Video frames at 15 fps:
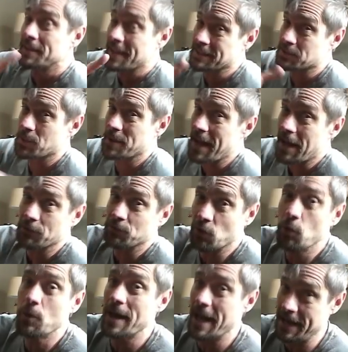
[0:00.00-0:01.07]
That's without
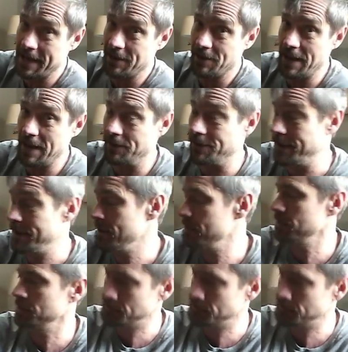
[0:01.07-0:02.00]
doing any lately,